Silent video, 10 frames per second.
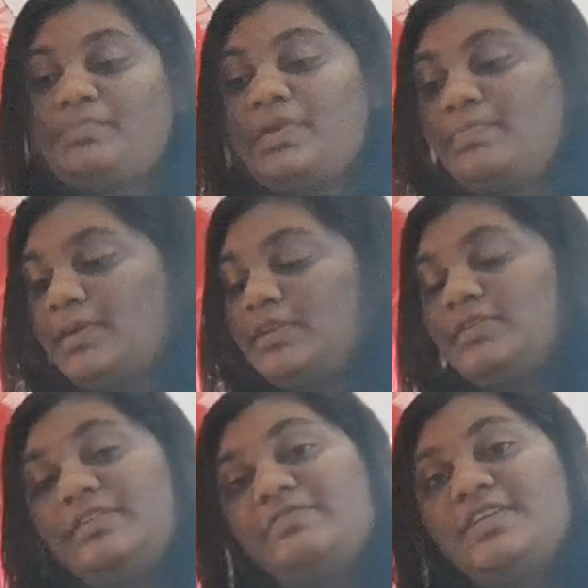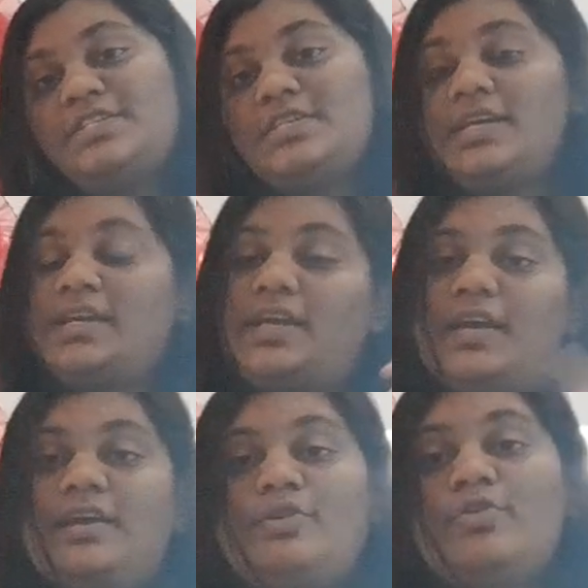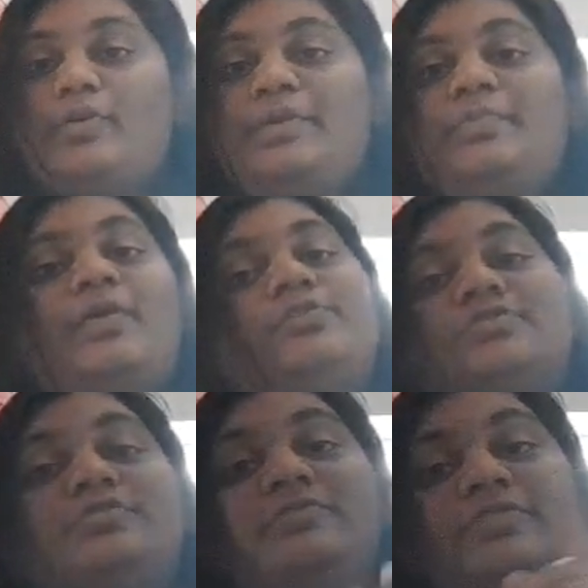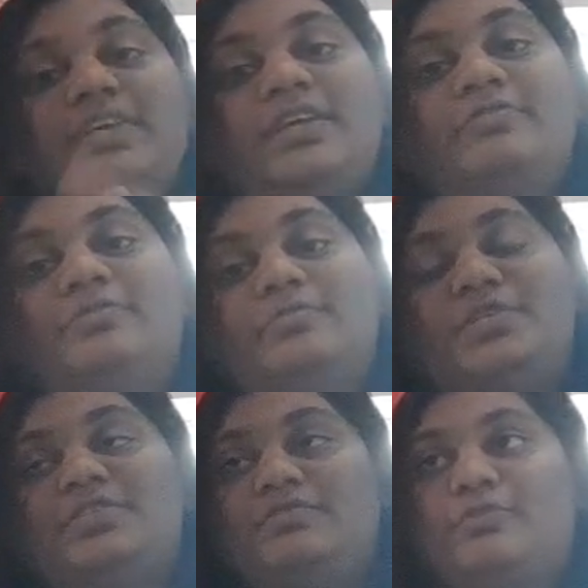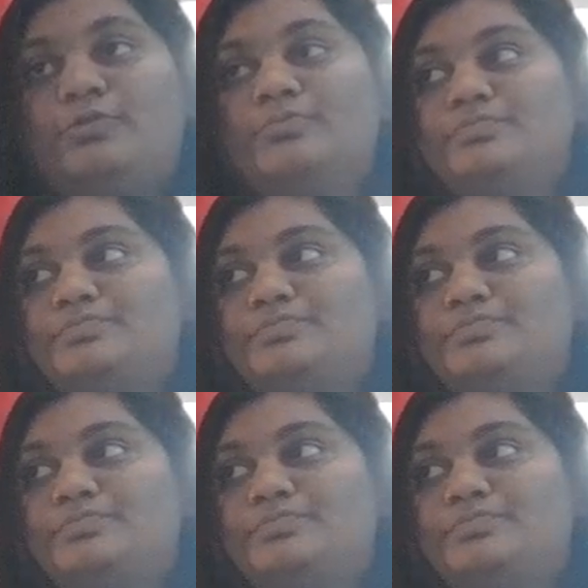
people in Fiji know it because of the information flow,